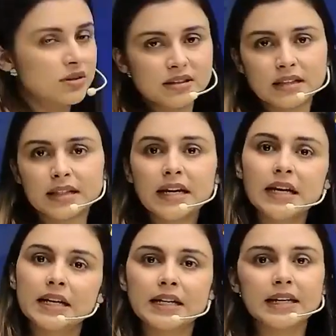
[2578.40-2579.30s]
in the
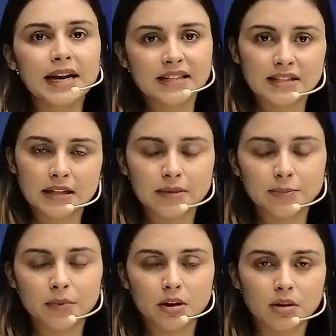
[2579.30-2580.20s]
next
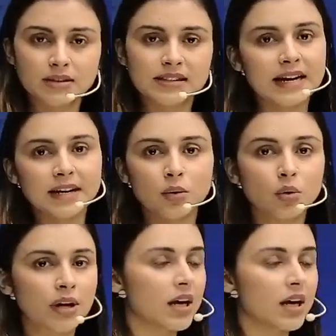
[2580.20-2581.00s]
uh, slide okay